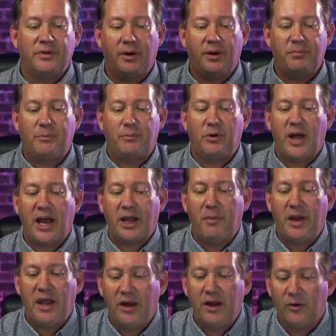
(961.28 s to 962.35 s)
know, people like
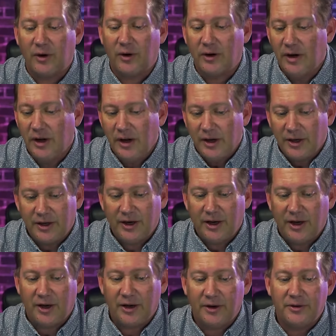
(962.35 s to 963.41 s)
me who are going
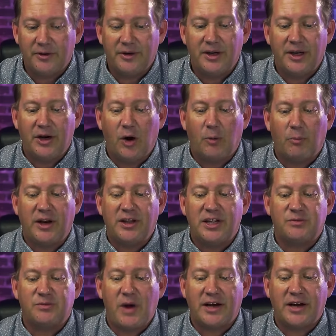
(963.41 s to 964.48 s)
to, you know, bring
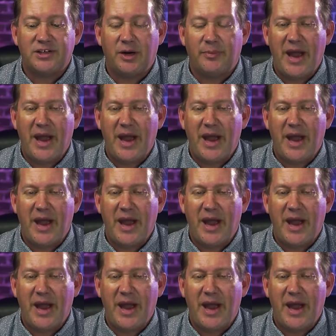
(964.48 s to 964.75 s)
this back up?